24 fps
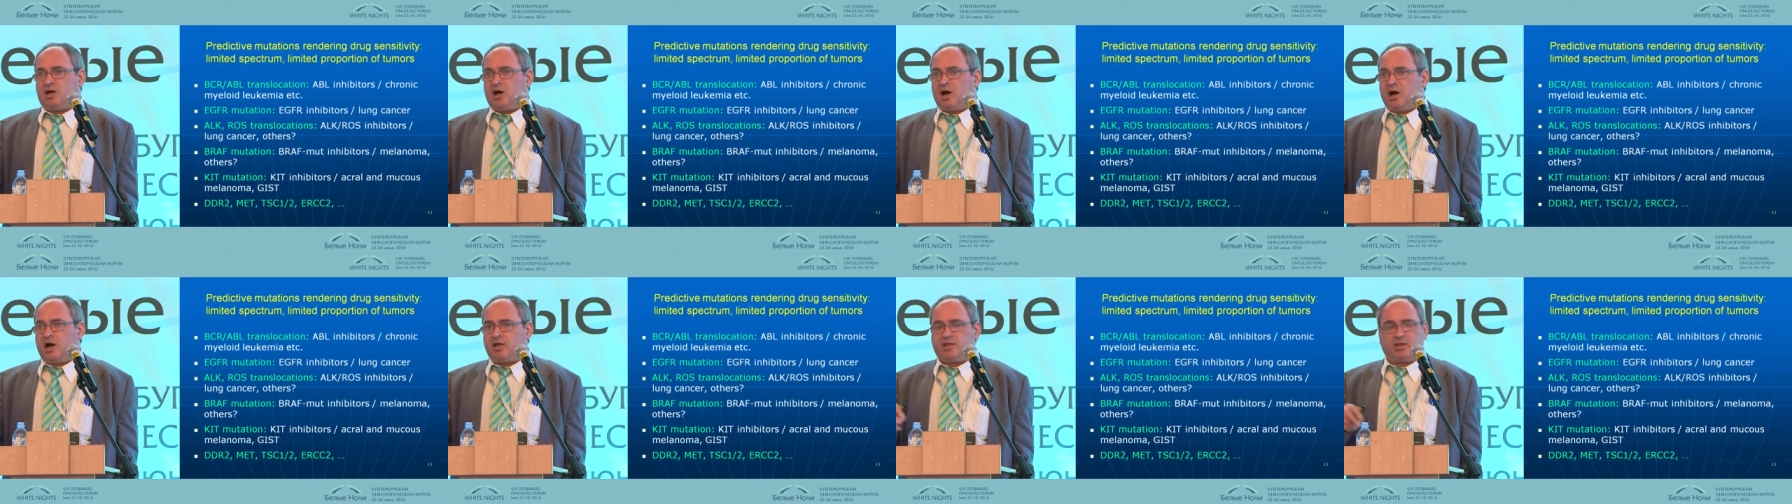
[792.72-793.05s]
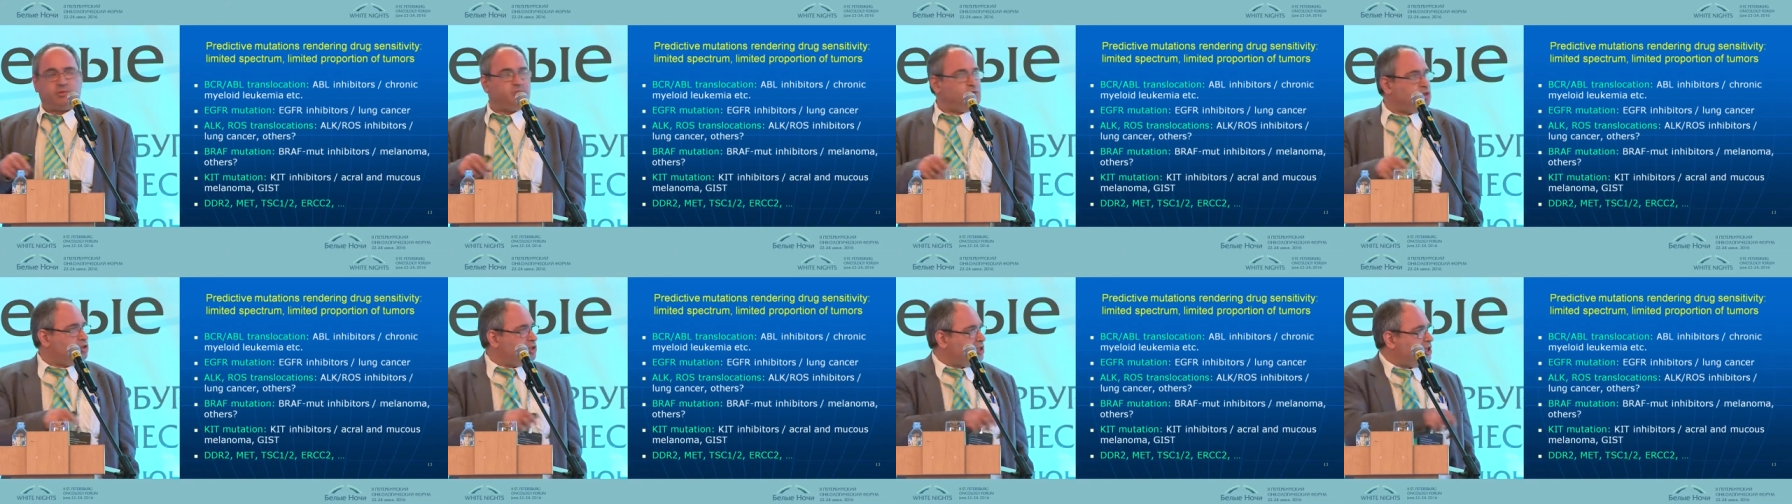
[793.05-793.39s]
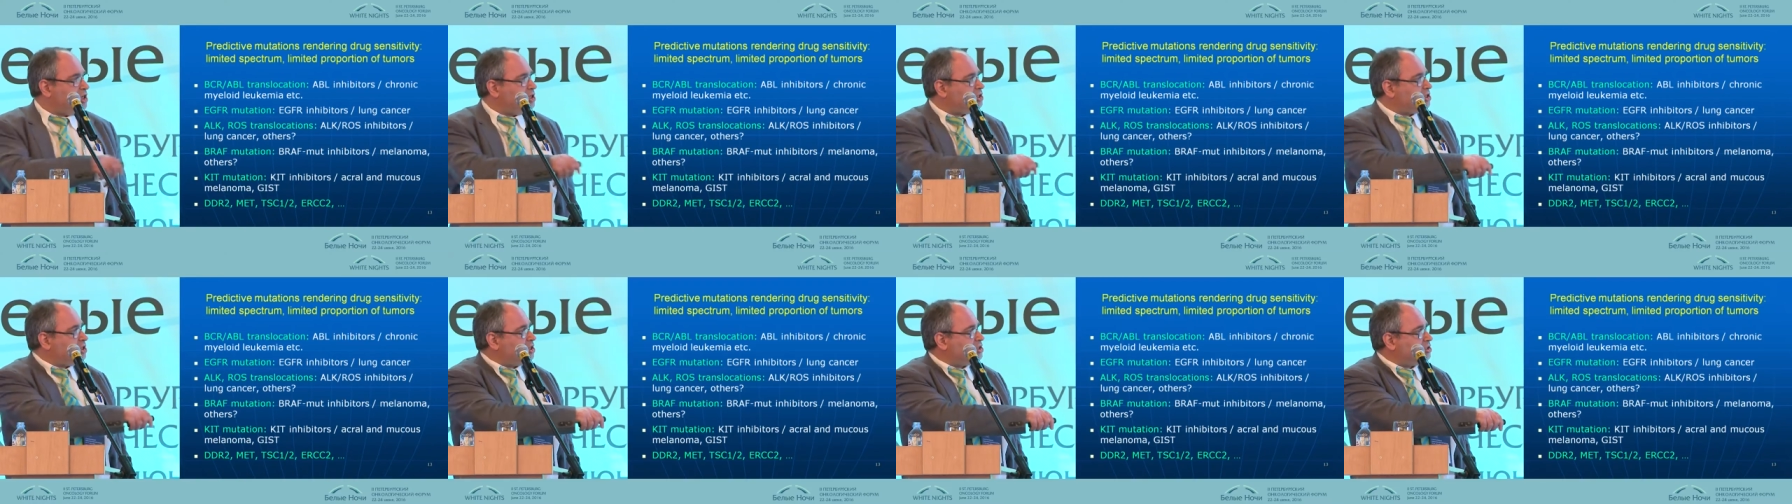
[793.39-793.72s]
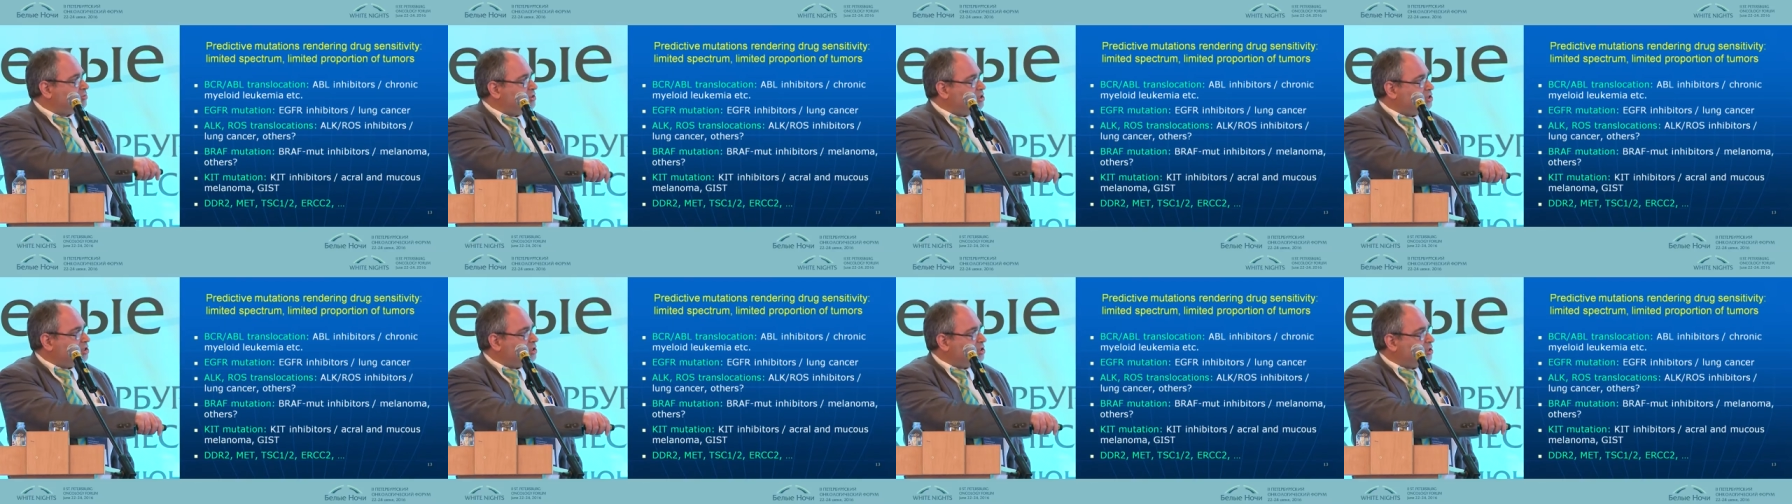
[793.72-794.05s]
other mutations
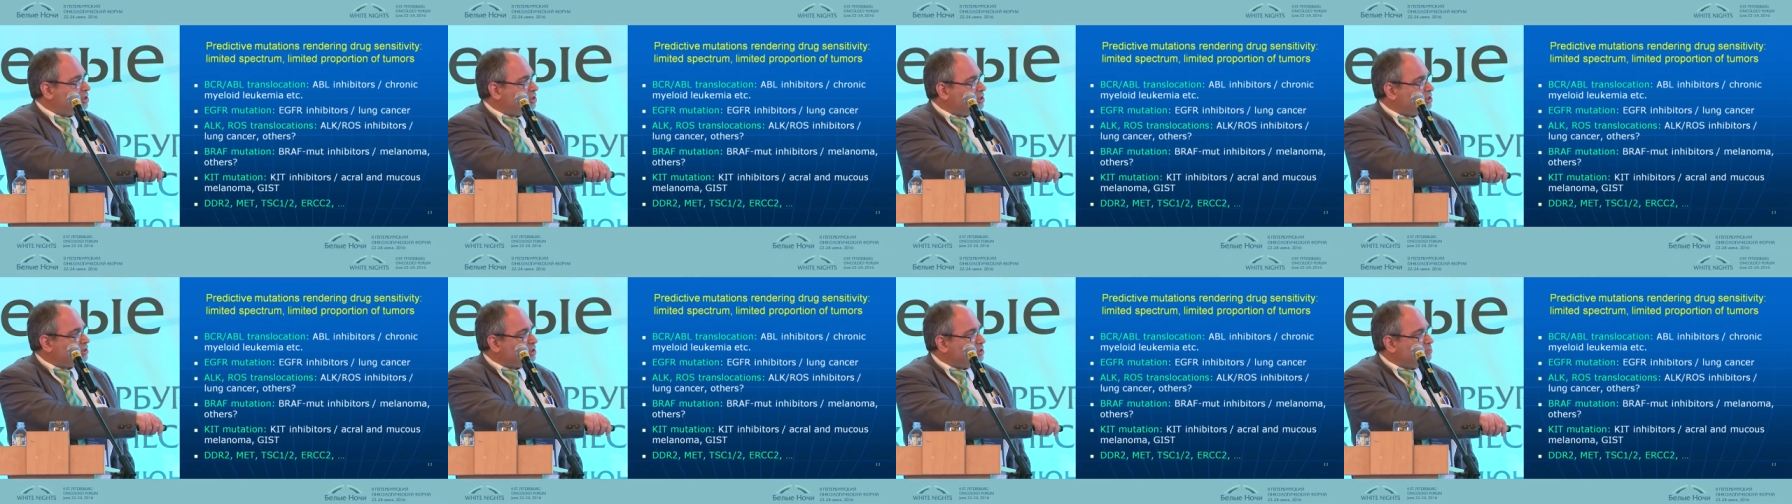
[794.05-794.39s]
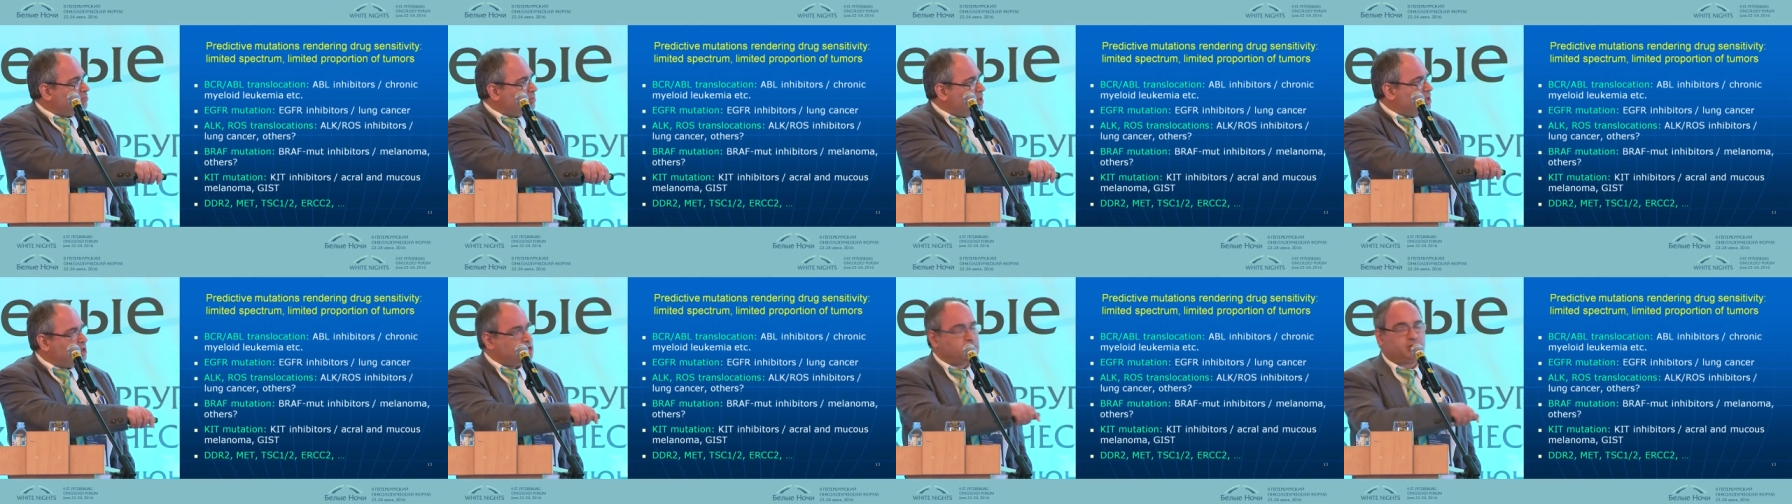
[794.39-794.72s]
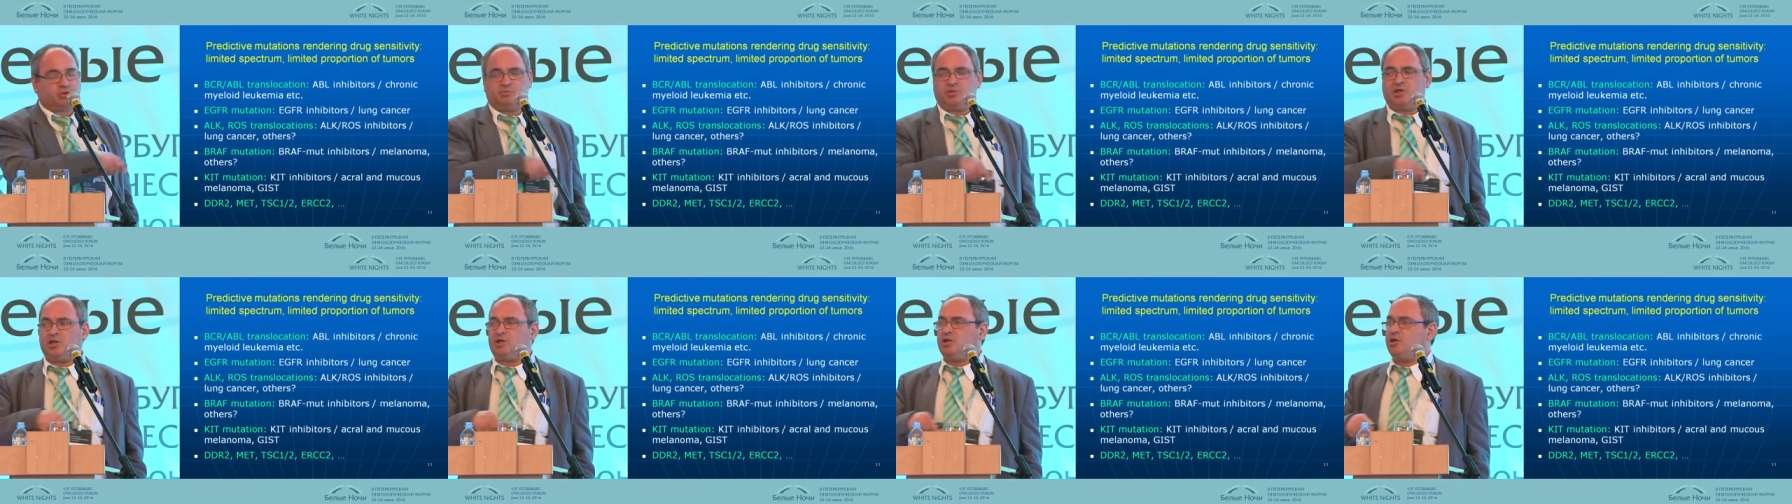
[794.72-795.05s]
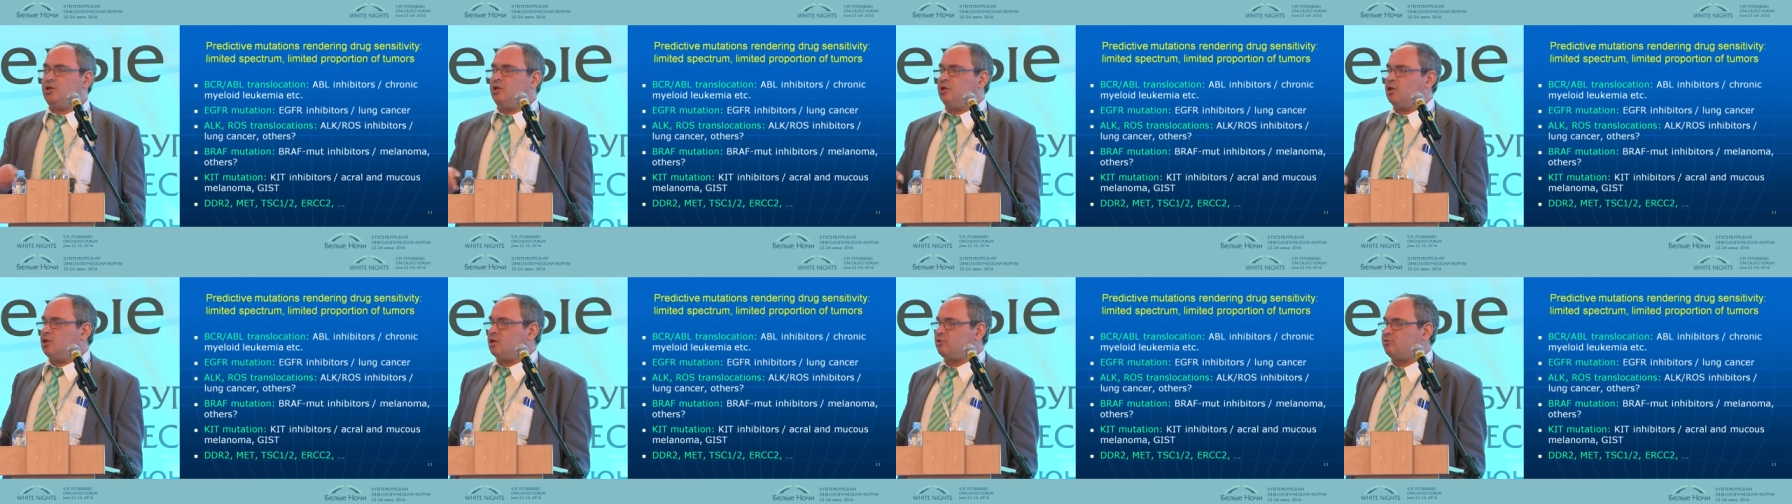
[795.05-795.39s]
which remain to be
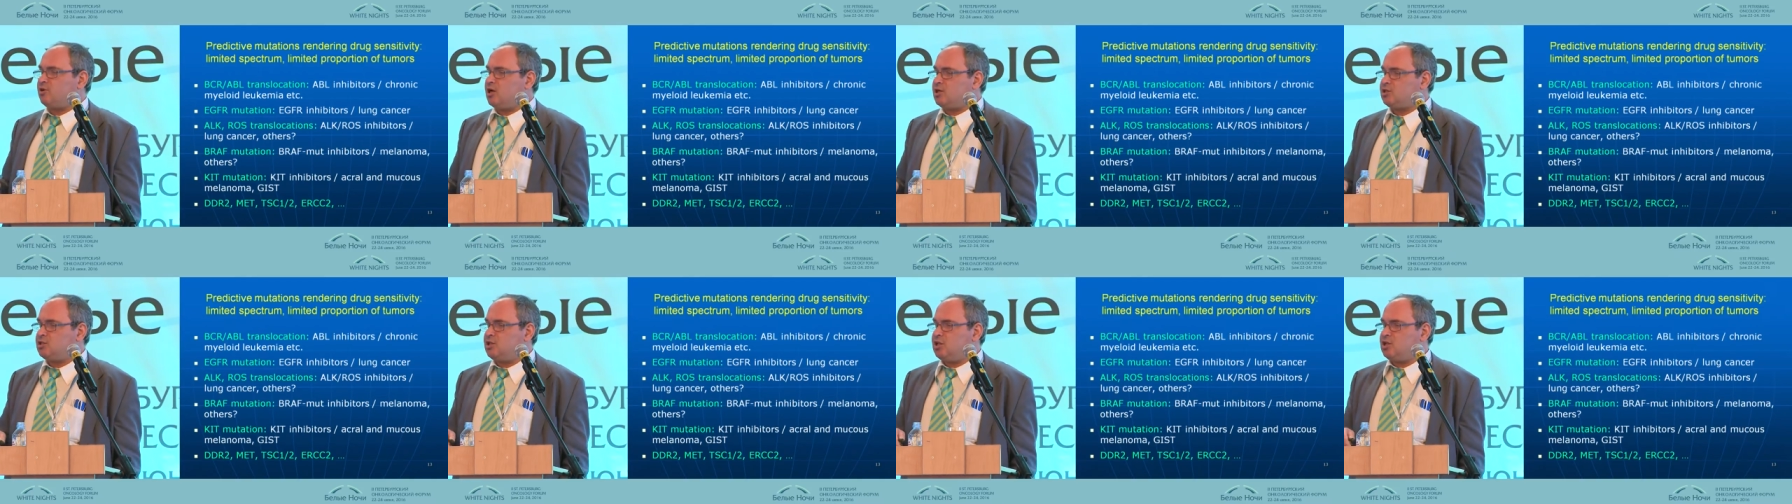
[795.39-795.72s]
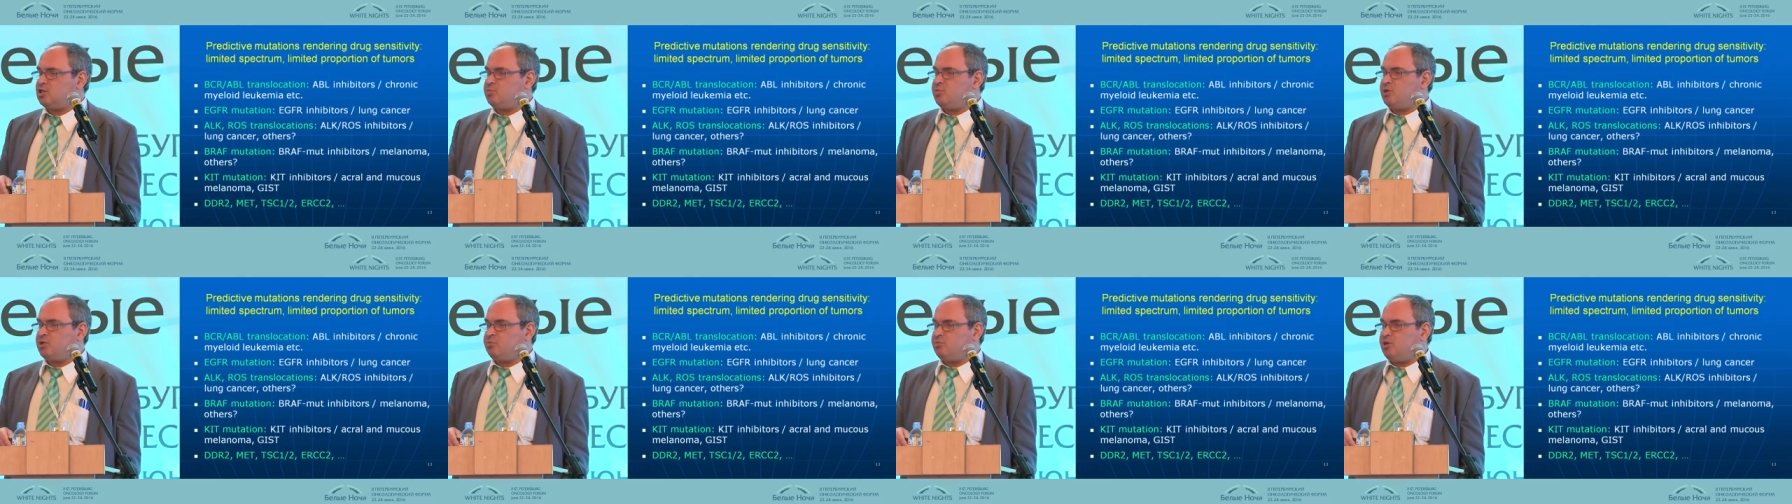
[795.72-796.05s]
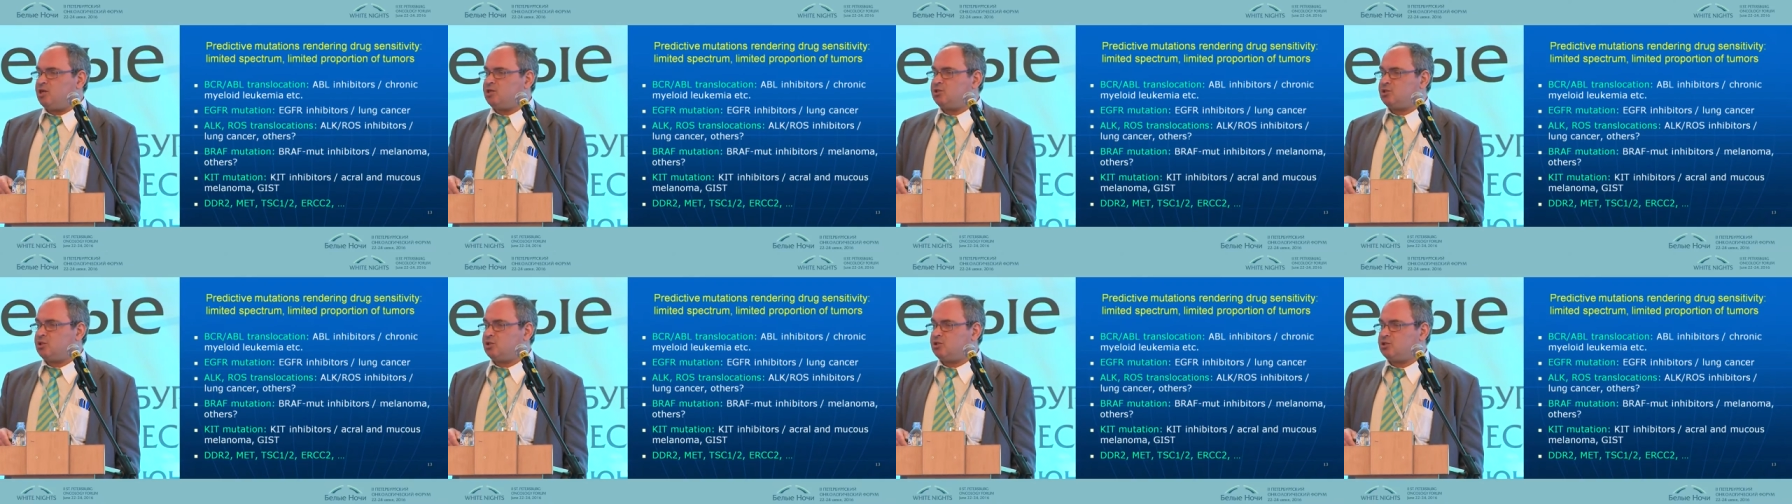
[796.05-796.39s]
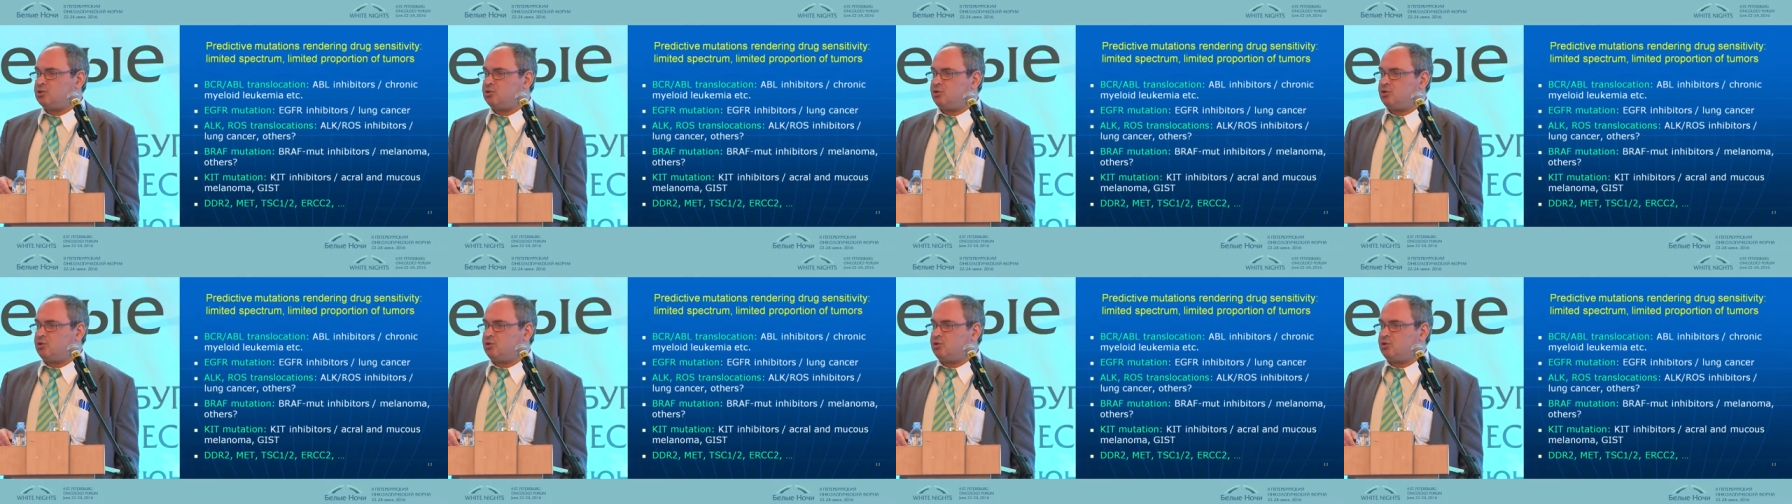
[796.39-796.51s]
rather experimental,